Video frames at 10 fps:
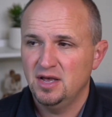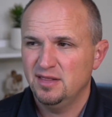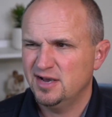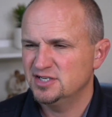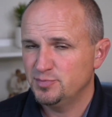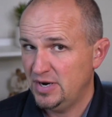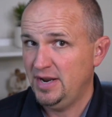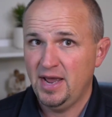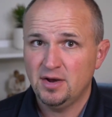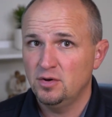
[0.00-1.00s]
like a
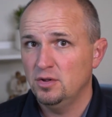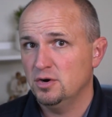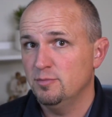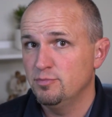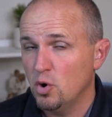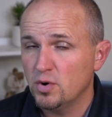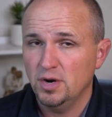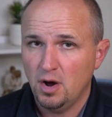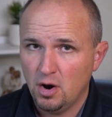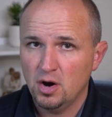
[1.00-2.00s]
sprained ankle or a
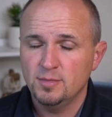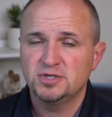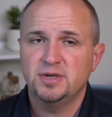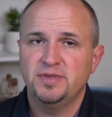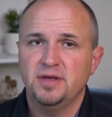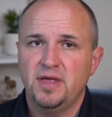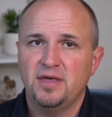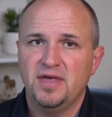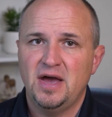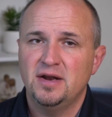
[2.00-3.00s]
broken arm or something
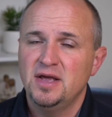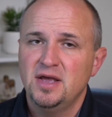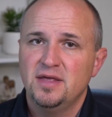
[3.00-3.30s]
like that,